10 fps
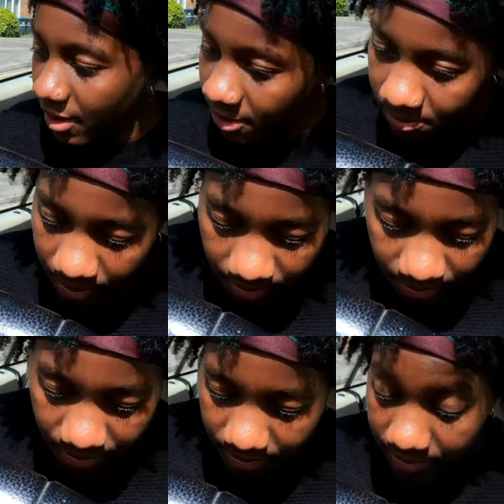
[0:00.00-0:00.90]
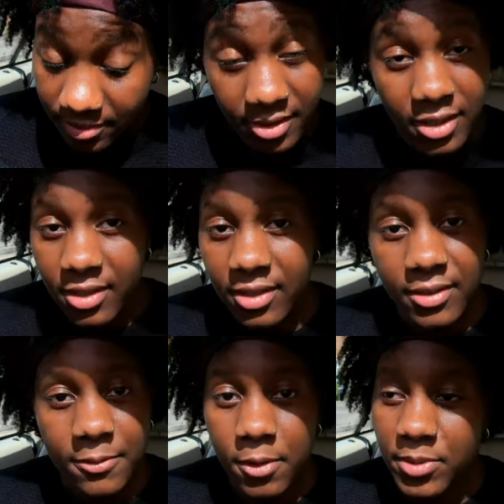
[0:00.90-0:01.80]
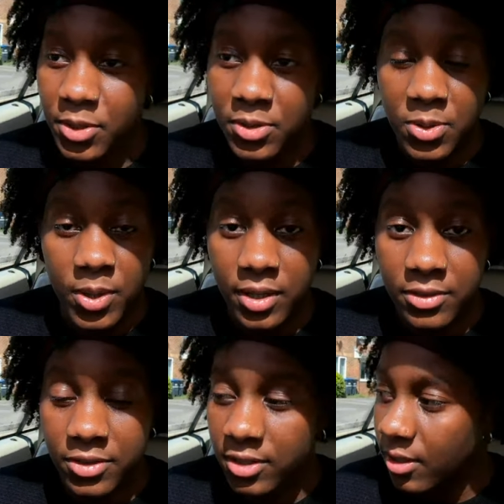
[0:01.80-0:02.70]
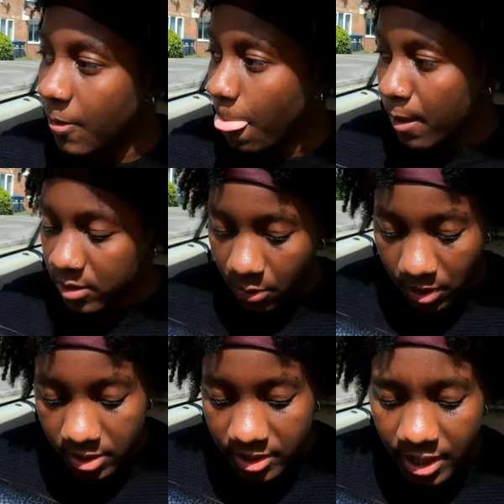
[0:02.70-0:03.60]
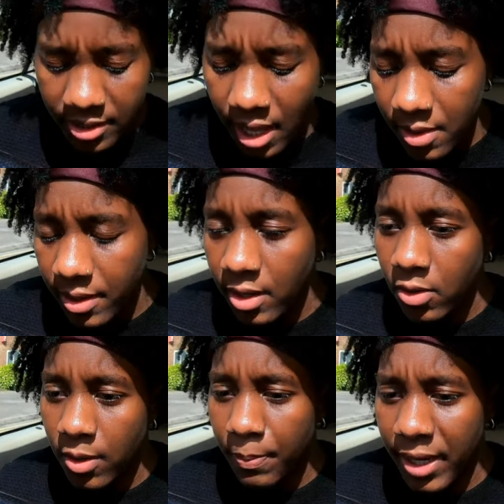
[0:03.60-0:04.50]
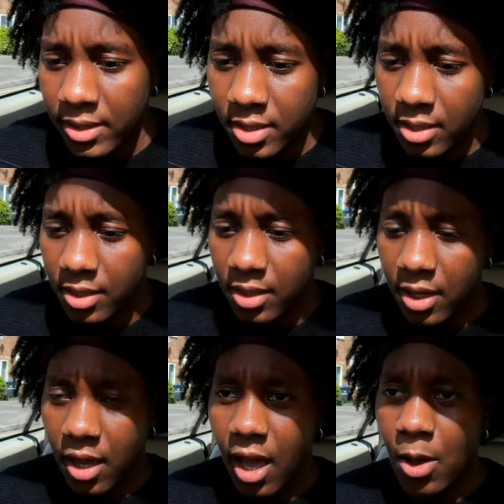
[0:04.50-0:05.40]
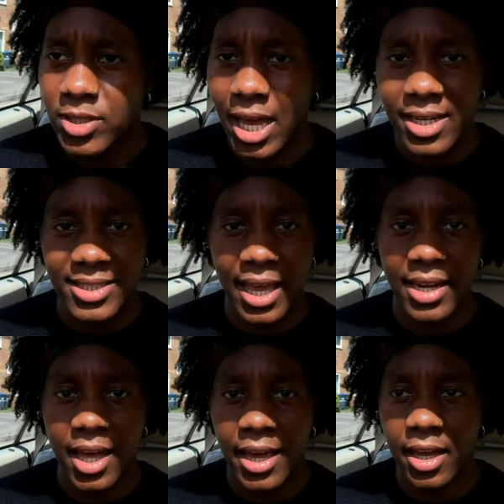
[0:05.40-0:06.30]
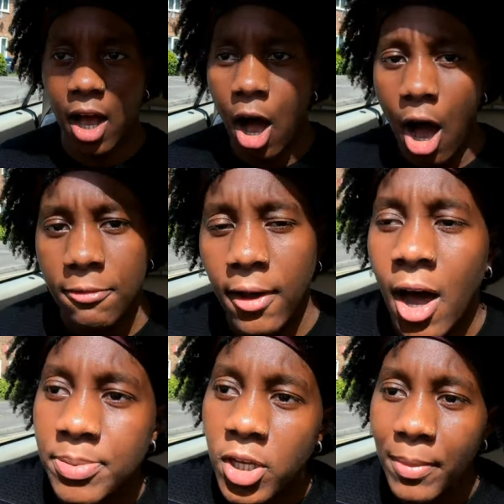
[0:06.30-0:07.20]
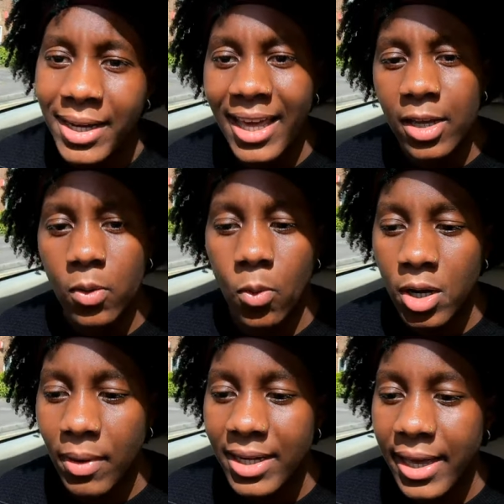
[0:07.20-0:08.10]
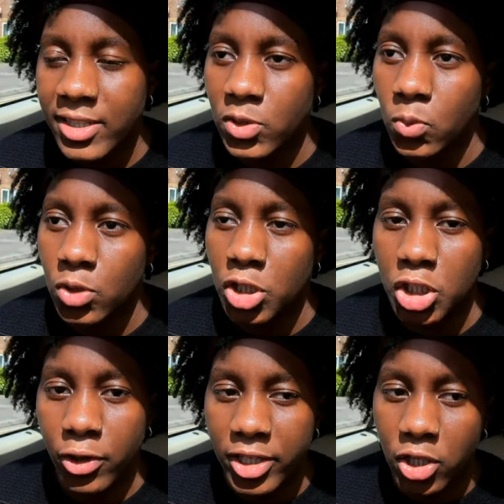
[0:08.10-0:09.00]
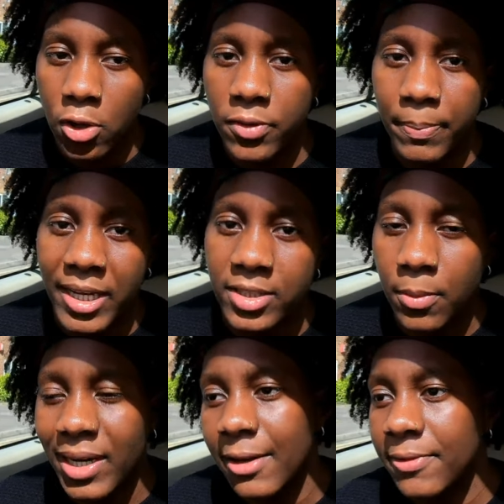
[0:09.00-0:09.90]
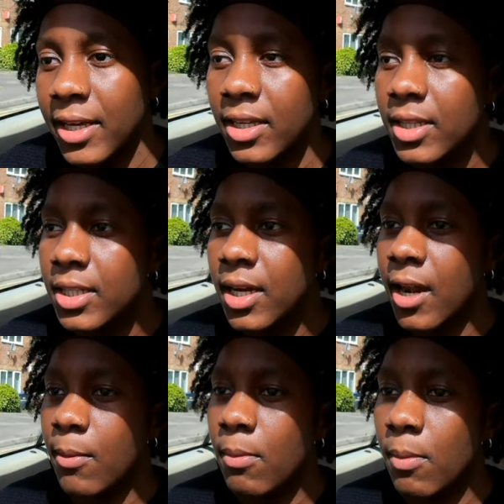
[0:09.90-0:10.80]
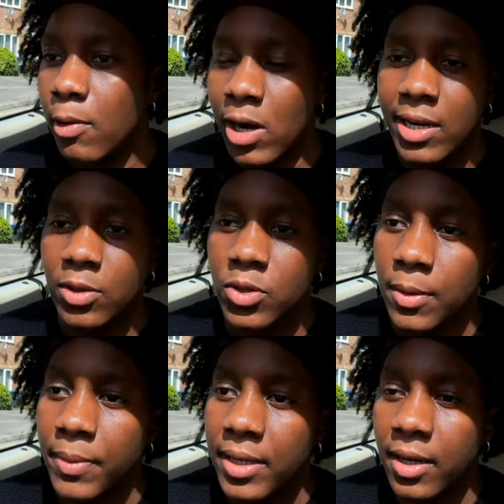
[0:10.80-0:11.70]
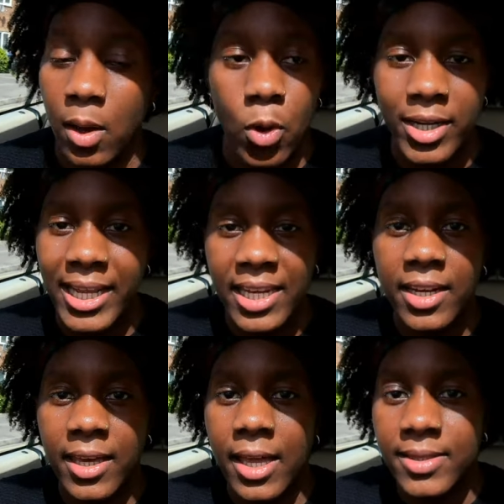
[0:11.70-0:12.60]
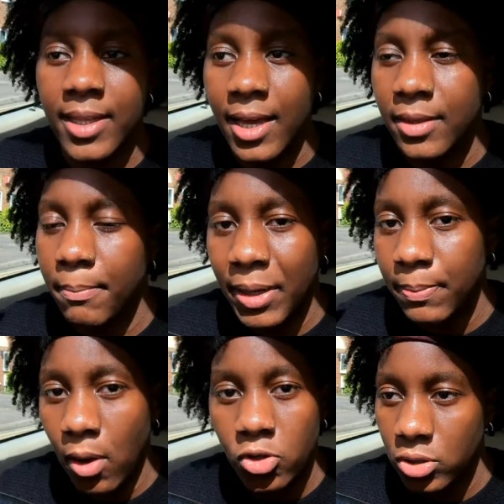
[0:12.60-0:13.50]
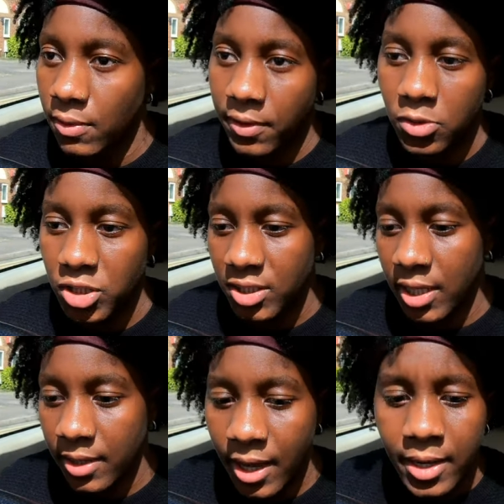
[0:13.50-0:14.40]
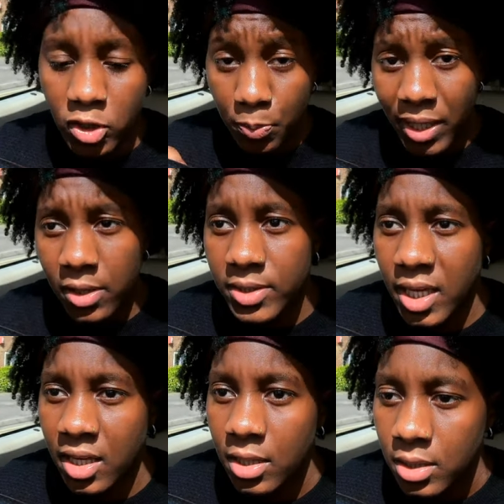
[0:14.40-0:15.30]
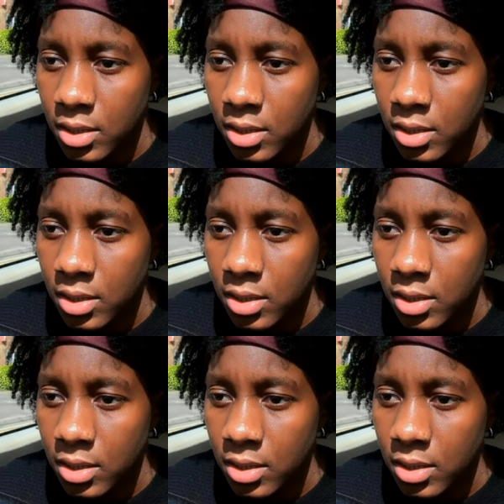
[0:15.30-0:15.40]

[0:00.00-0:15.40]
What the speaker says: Oh, my God. From 0 to 100. So when I was sitting down now on a bed, I was kind of sat, like, half up. So my leg, one of my legs was stretched over the bed, so my left leg. And I remember my right leg was on the bed. And I weren't leaning against, like, the bedpost or nothing. I was just sitting there, and there was pillows there.